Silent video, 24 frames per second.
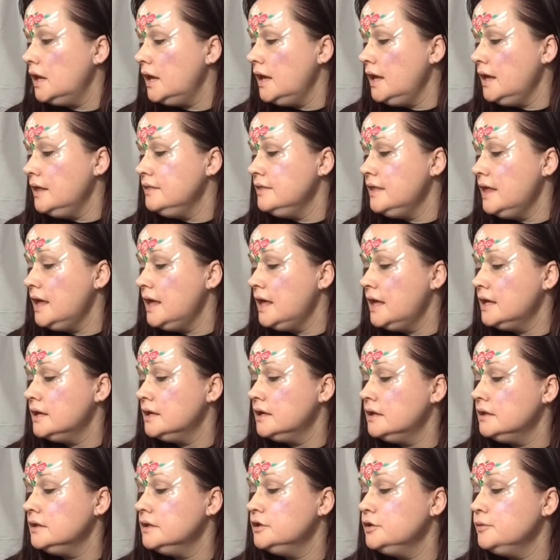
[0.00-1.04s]
And
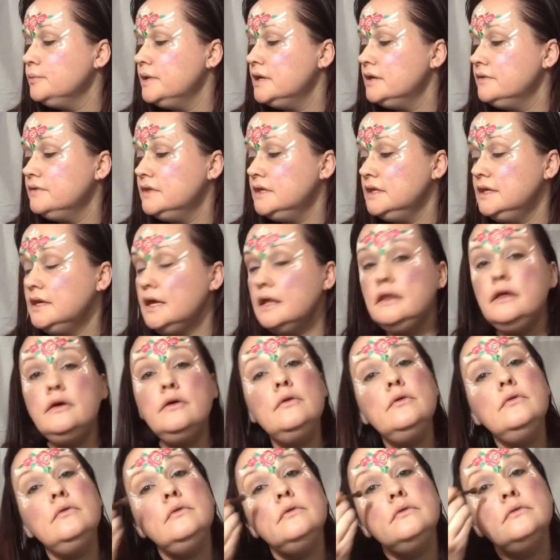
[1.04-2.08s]
then a little bit of the
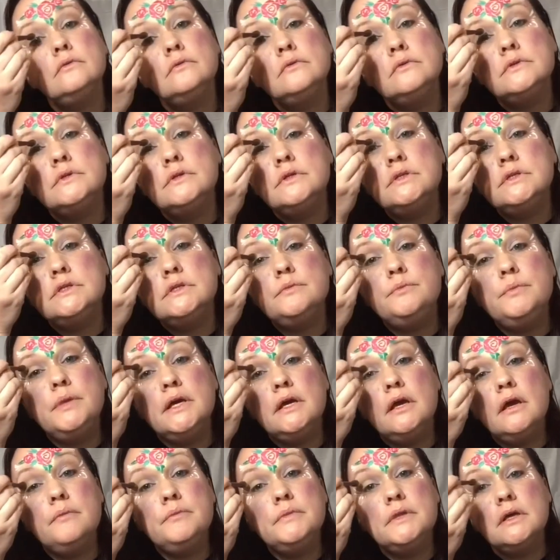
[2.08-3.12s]
yellow to
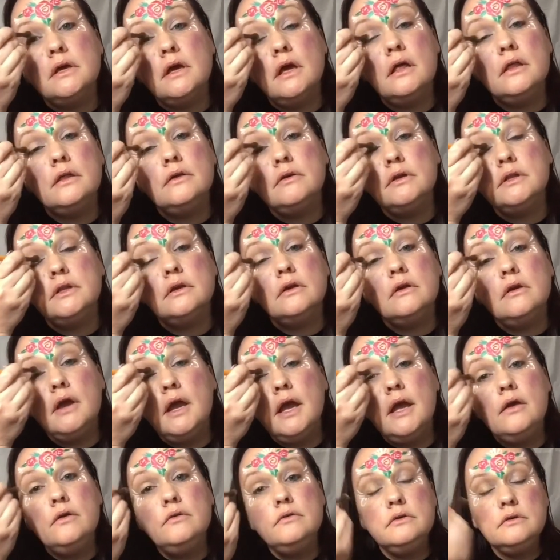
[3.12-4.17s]
pick up the color in the
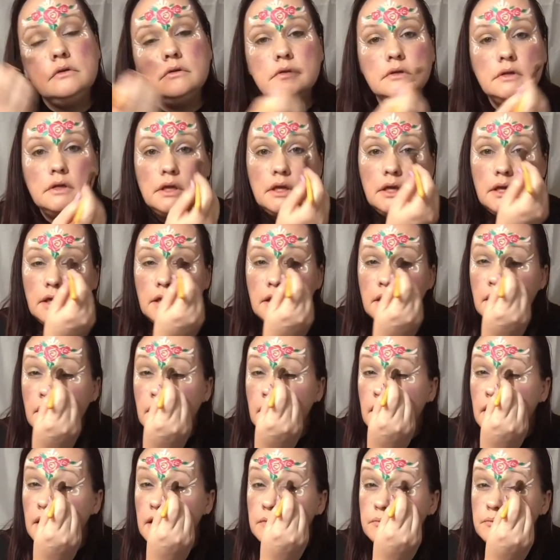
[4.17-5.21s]
crown,
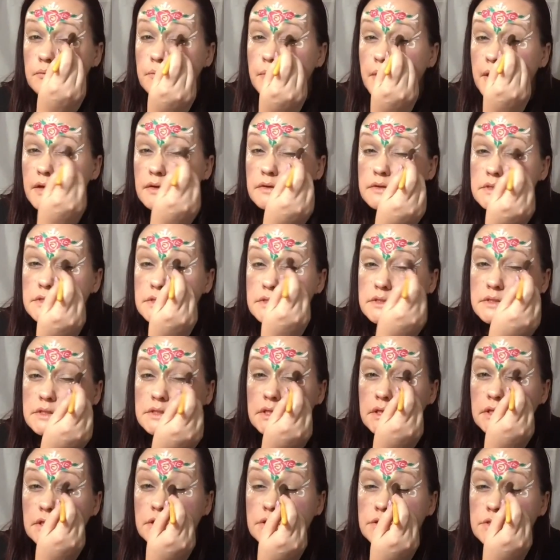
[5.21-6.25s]
and Belle's
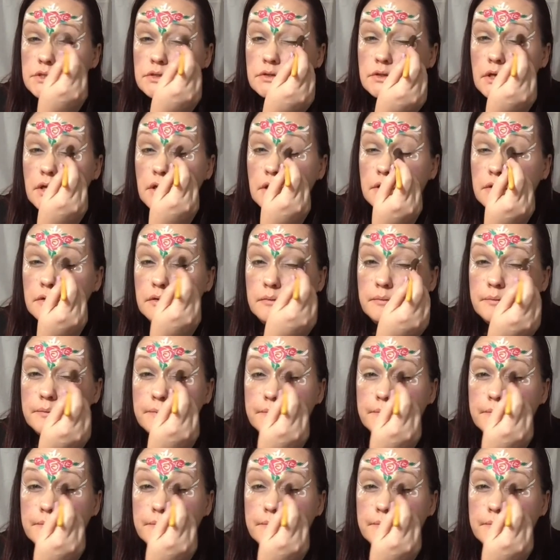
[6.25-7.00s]
signature color.